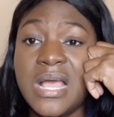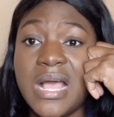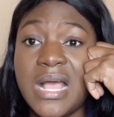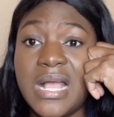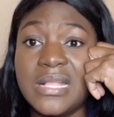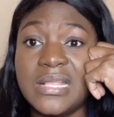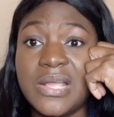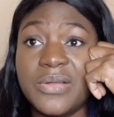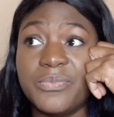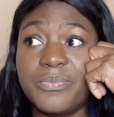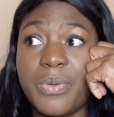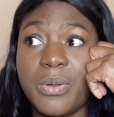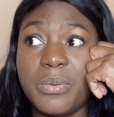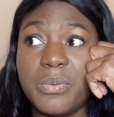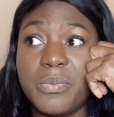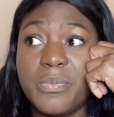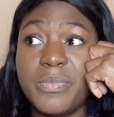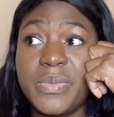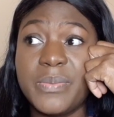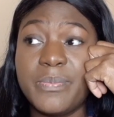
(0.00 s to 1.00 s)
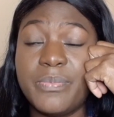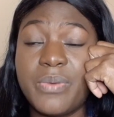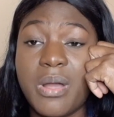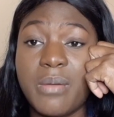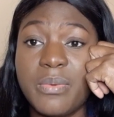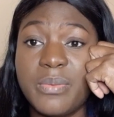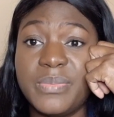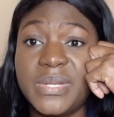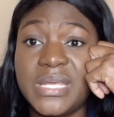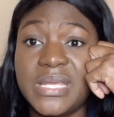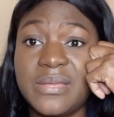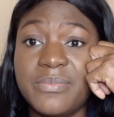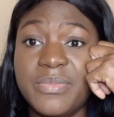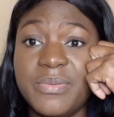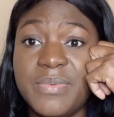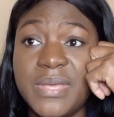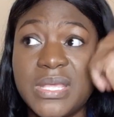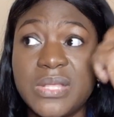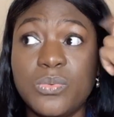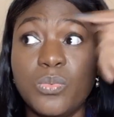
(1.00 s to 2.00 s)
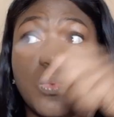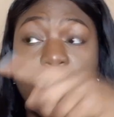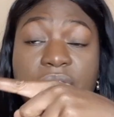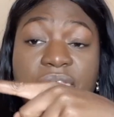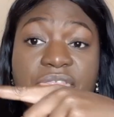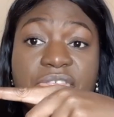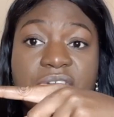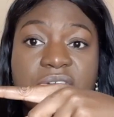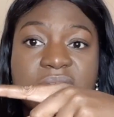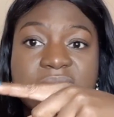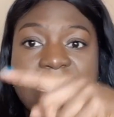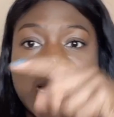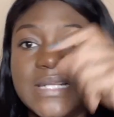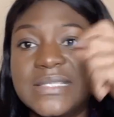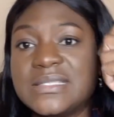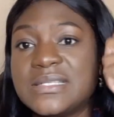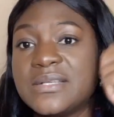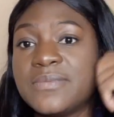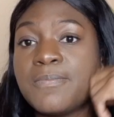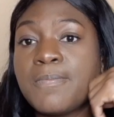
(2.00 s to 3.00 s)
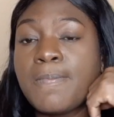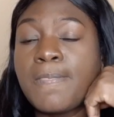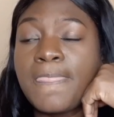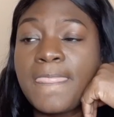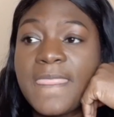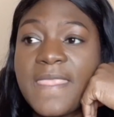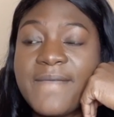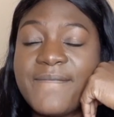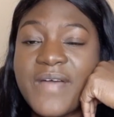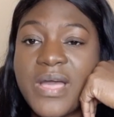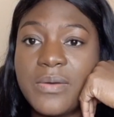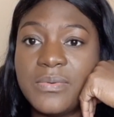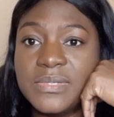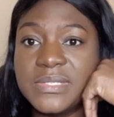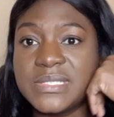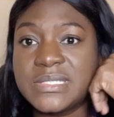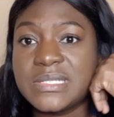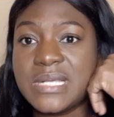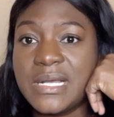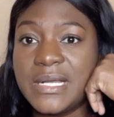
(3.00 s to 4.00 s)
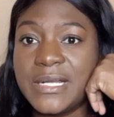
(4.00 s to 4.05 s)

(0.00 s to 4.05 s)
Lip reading: and I would probably be making 1/3 that if I was